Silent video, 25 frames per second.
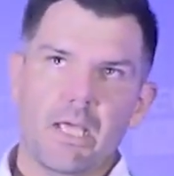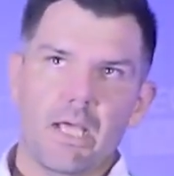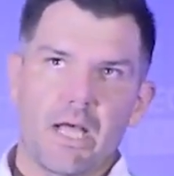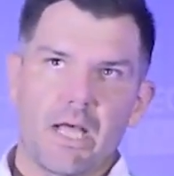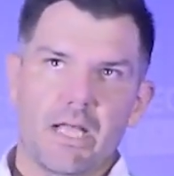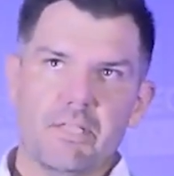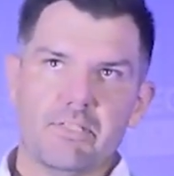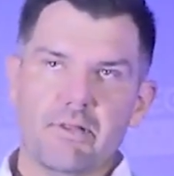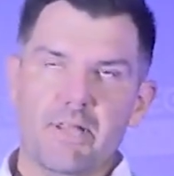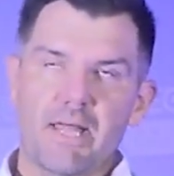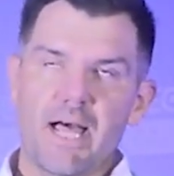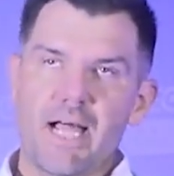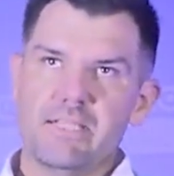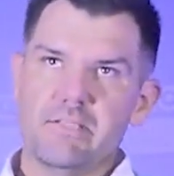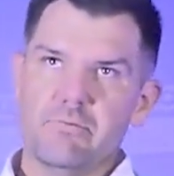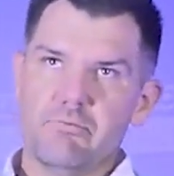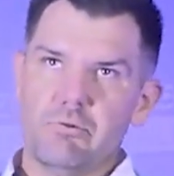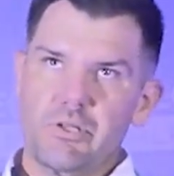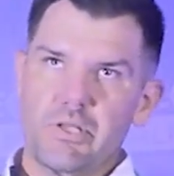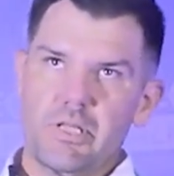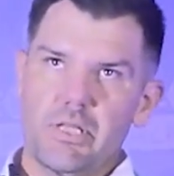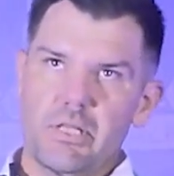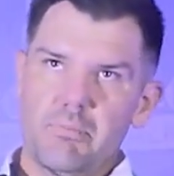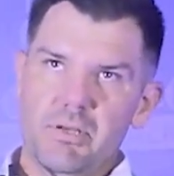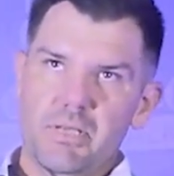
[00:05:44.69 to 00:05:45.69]
And so that's
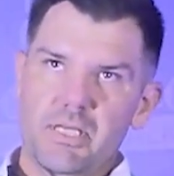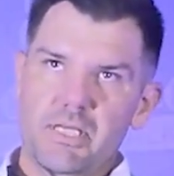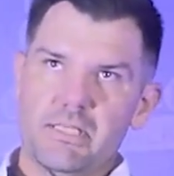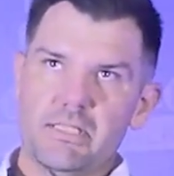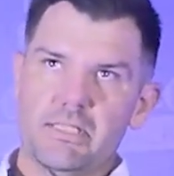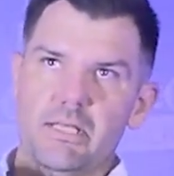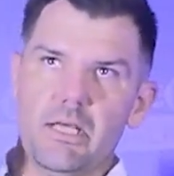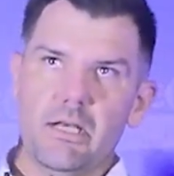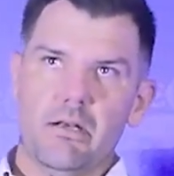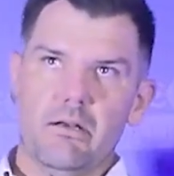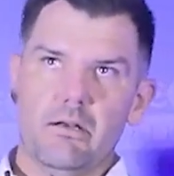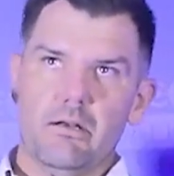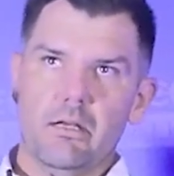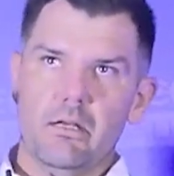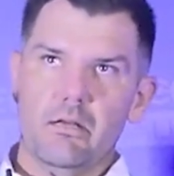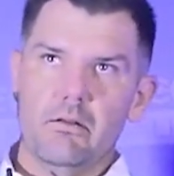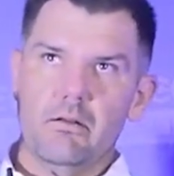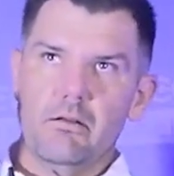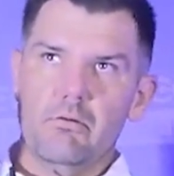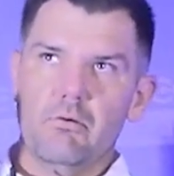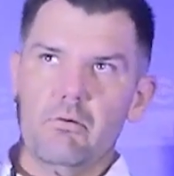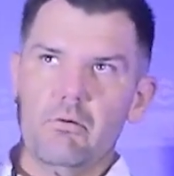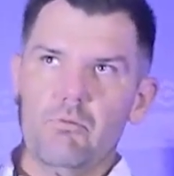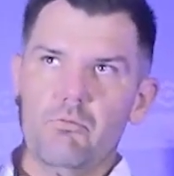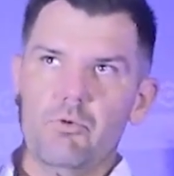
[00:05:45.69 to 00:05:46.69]
really the piece that
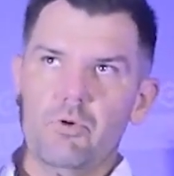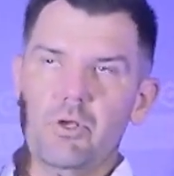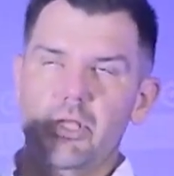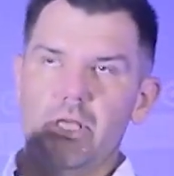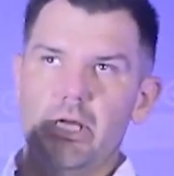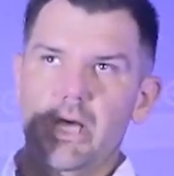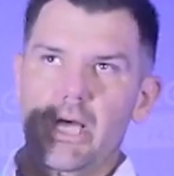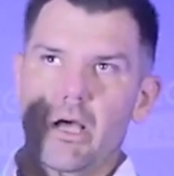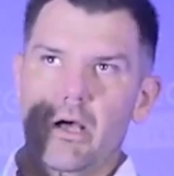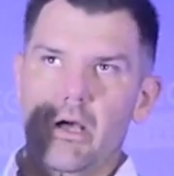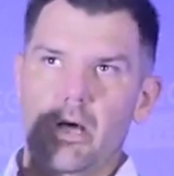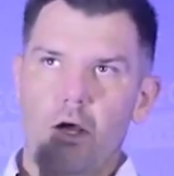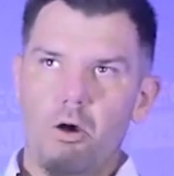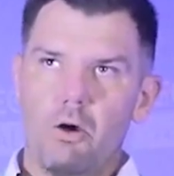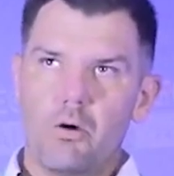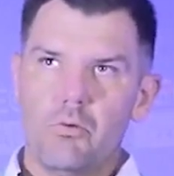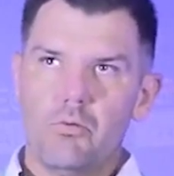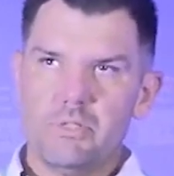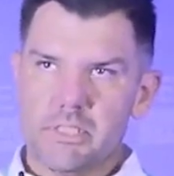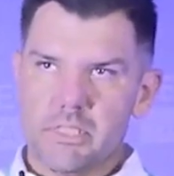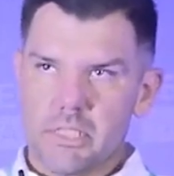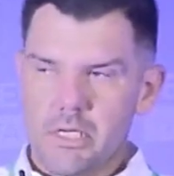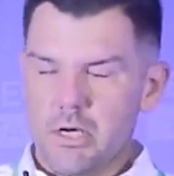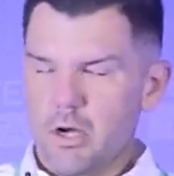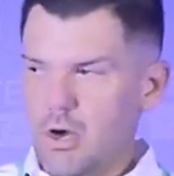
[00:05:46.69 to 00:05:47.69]
really
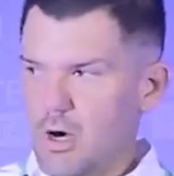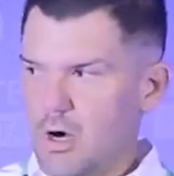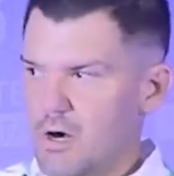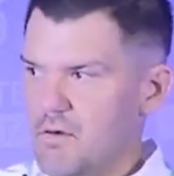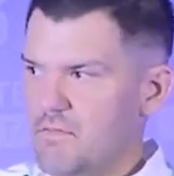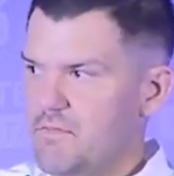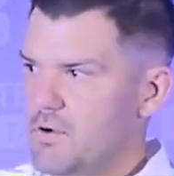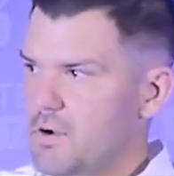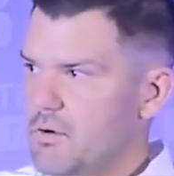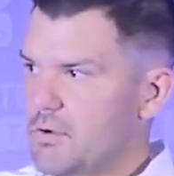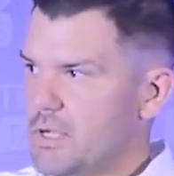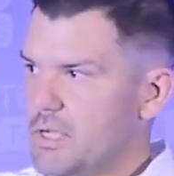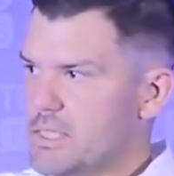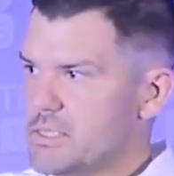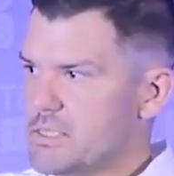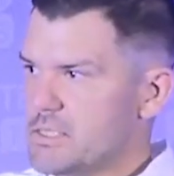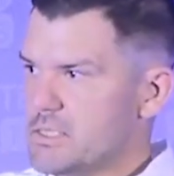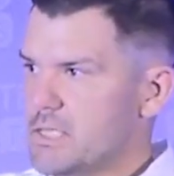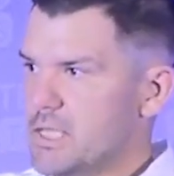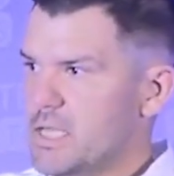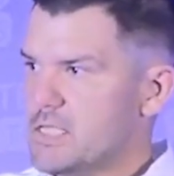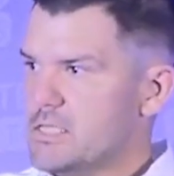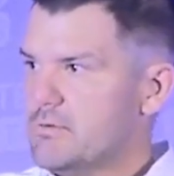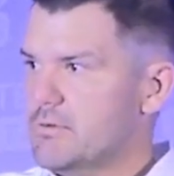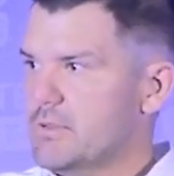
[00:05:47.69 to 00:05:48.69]
hones in our focus
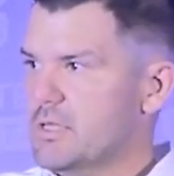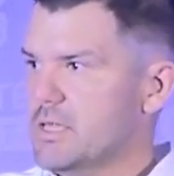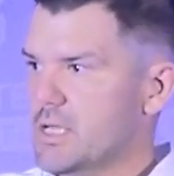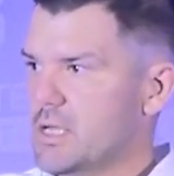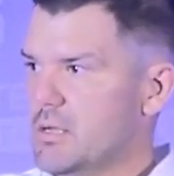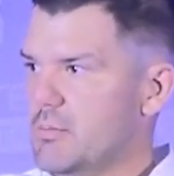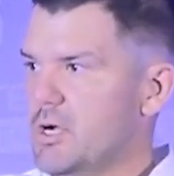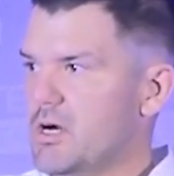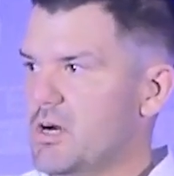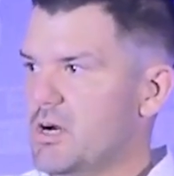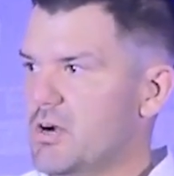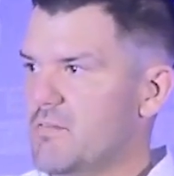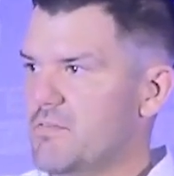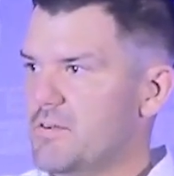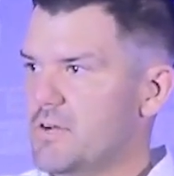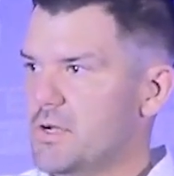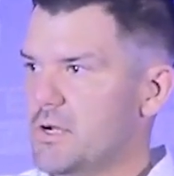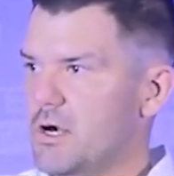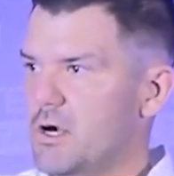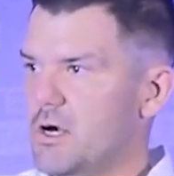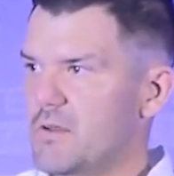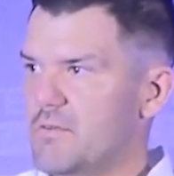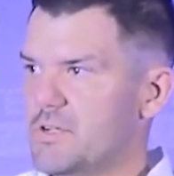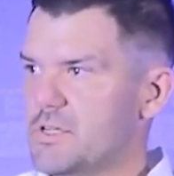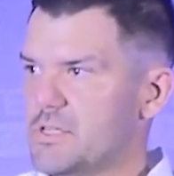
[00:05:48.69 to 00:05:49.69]
as we think about our
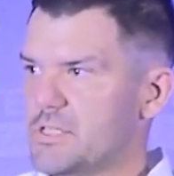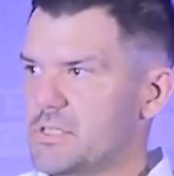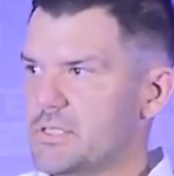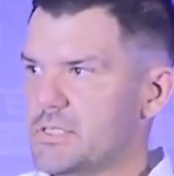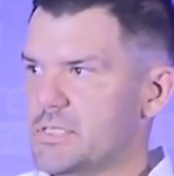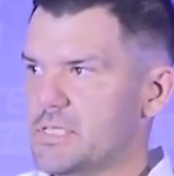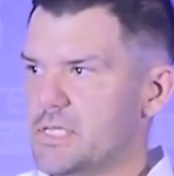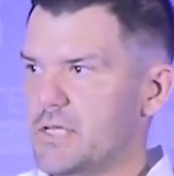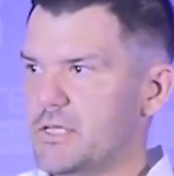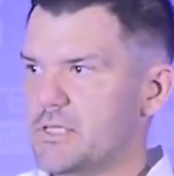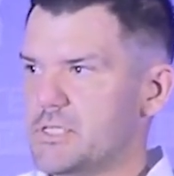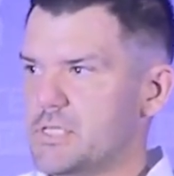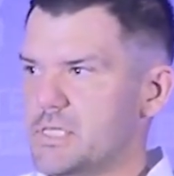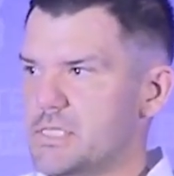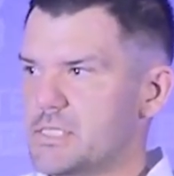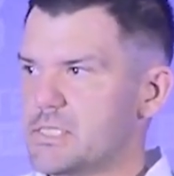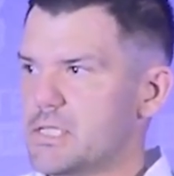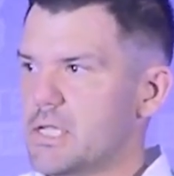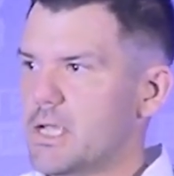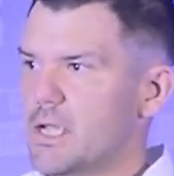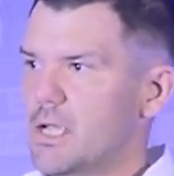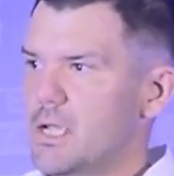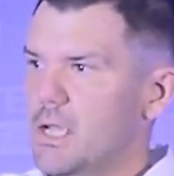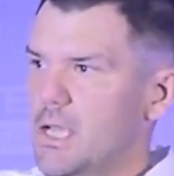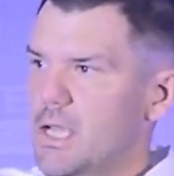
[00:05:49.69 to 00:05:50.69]
artificial intelligence.
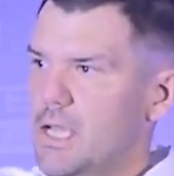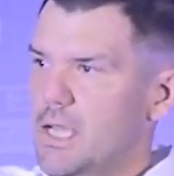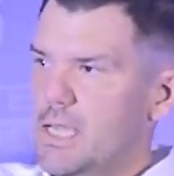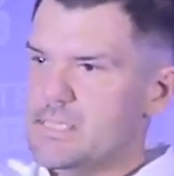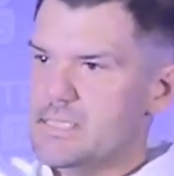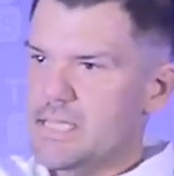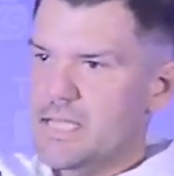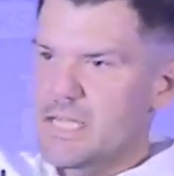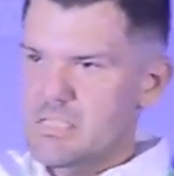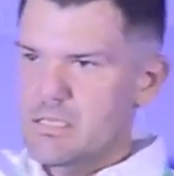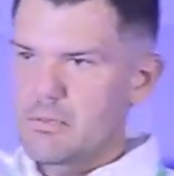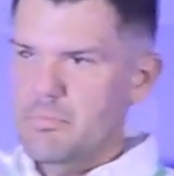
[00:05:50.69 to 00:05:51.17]
It's less